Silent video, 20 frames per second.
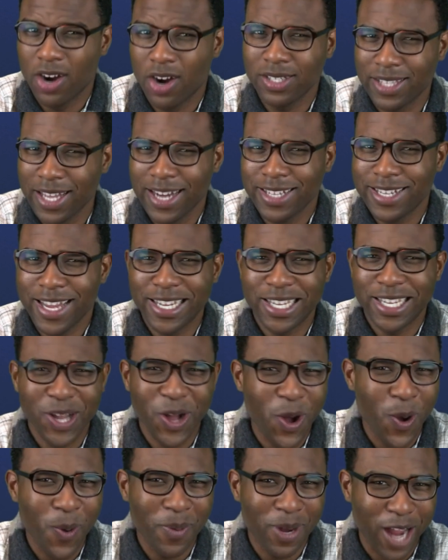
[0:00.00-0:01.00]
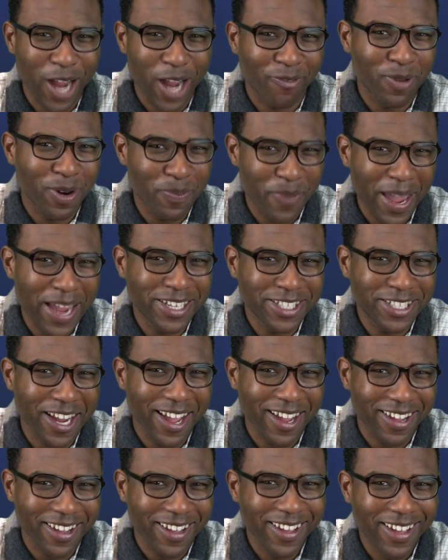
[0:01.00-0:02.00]
Aren't they taking home a government
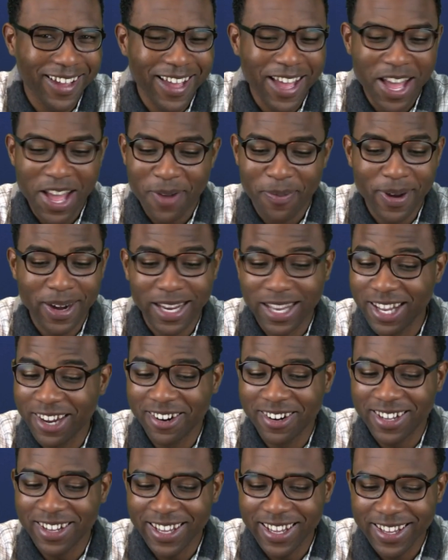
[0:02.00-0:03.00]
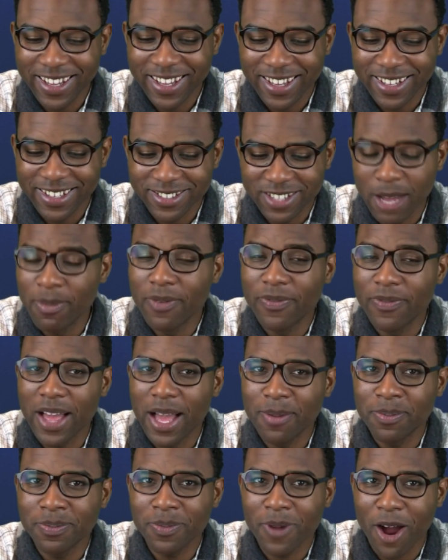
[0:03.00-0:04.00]
paycheck? But clearly, some of
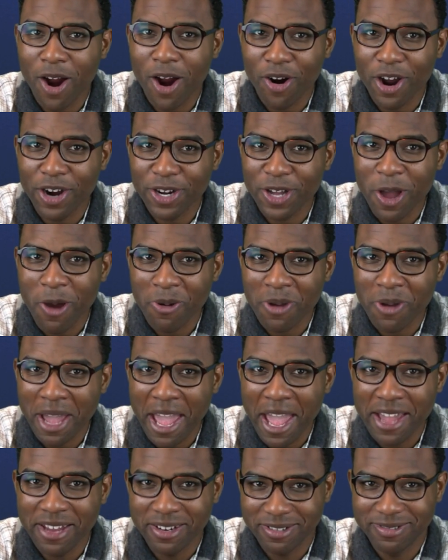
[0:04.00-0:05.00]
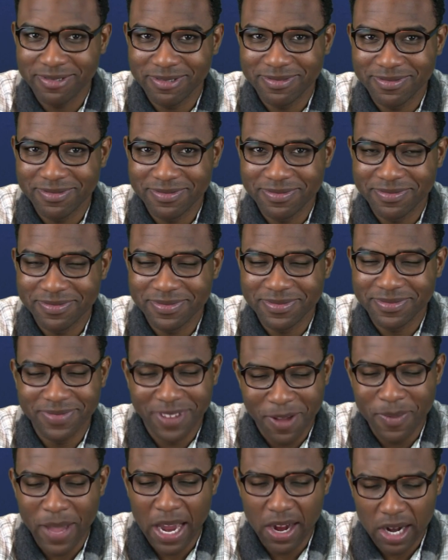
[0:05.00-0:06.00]
them are on cocaine.
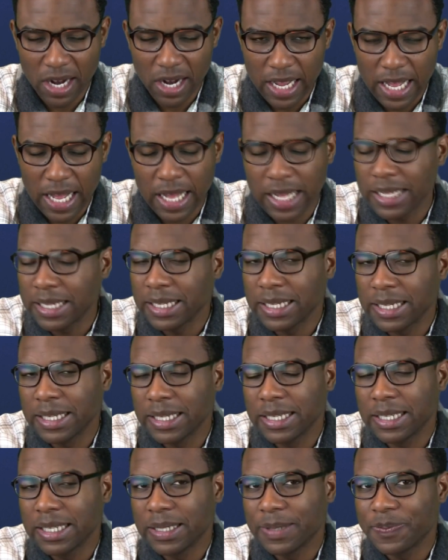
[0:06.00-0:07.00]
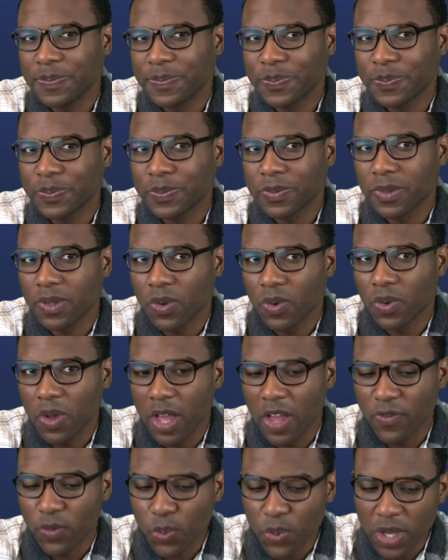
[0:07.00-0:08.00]
America,
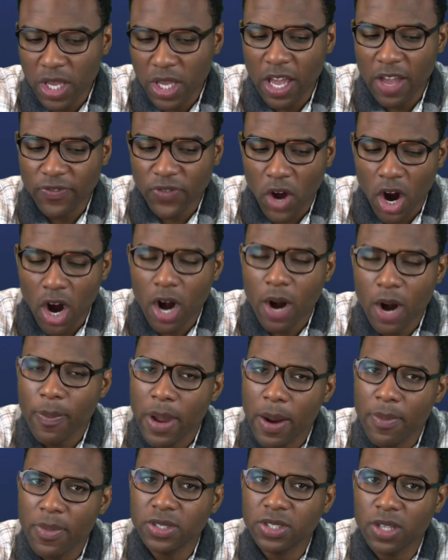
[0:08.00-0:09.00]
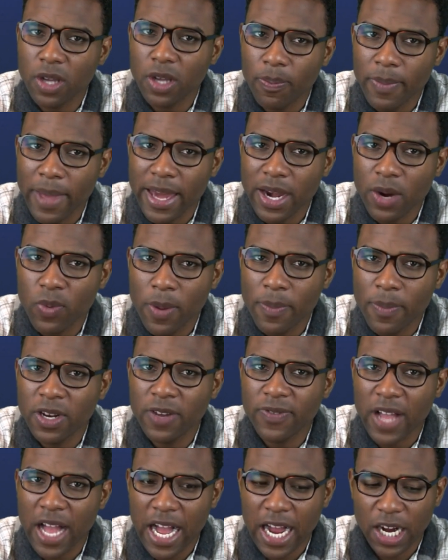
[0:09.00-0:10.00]
if our members, men and women
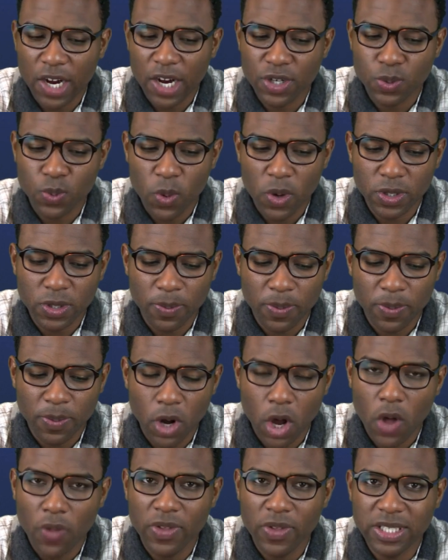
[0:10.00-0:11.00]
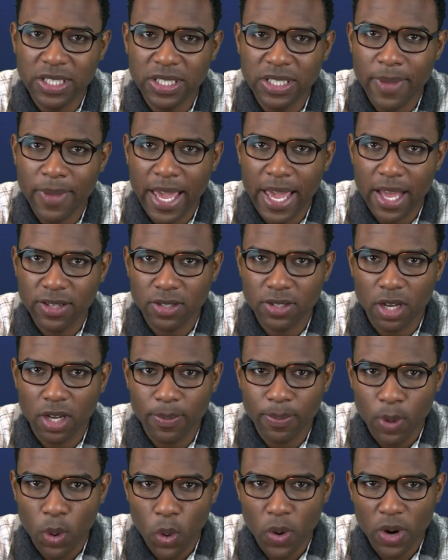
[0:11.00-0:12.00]
of Congress, want to put all these demands on
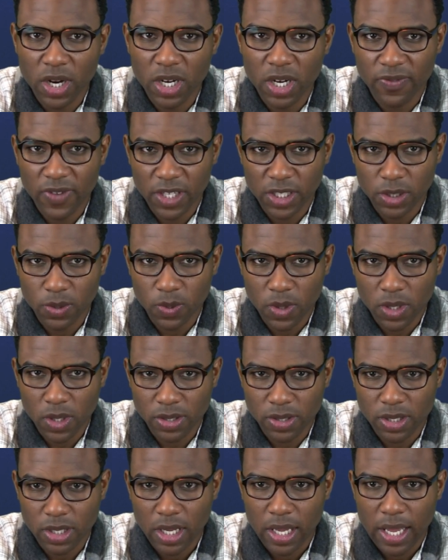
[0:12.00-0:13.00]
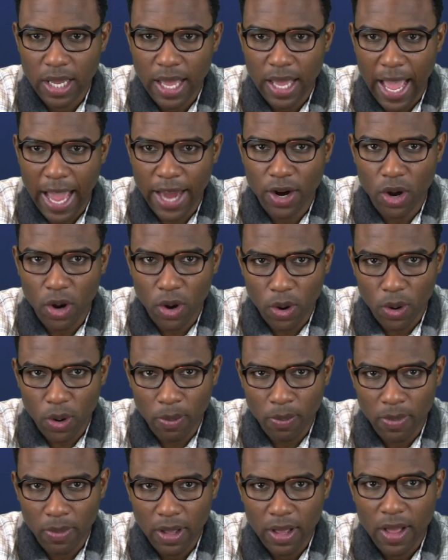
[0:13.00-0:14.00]
poor individuals at
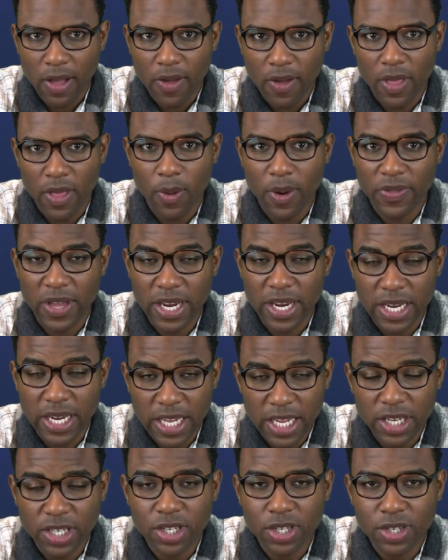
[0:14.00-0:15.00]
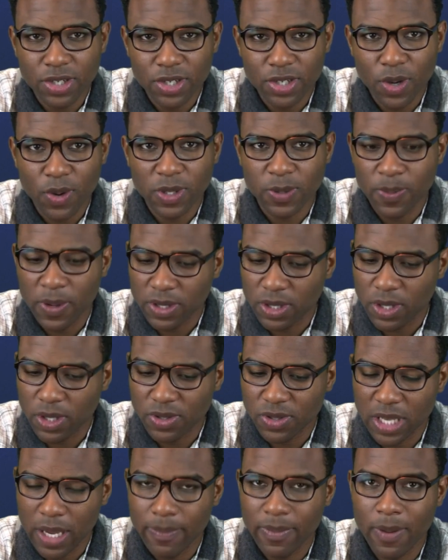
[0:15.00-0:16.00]
home, then what they need to do is put
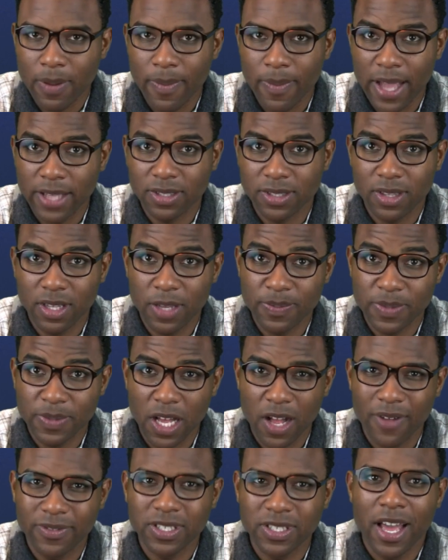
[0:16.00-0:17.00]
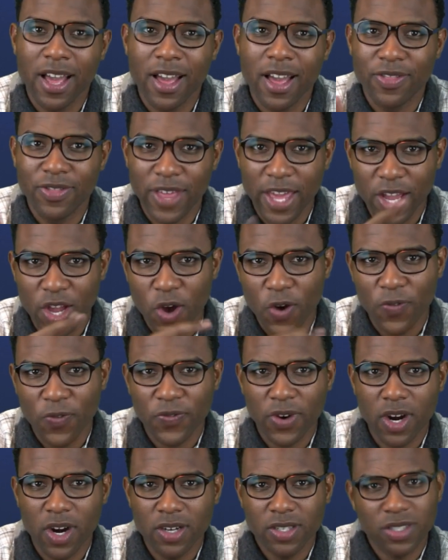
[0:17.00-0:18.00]
those same demands on themselves. They go
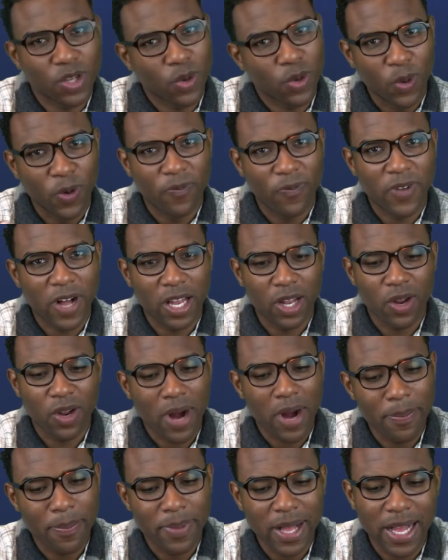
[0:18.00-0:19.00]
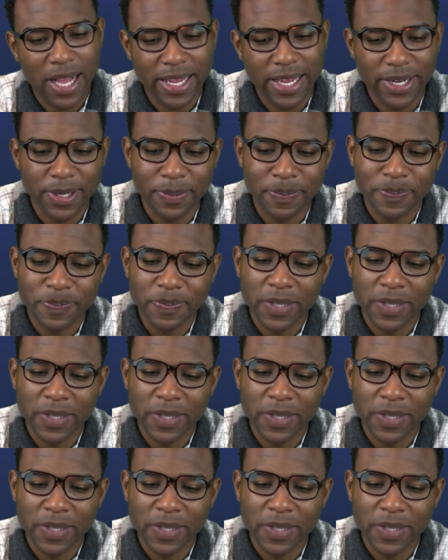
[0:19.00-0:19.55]
first, we'll follow right behind them.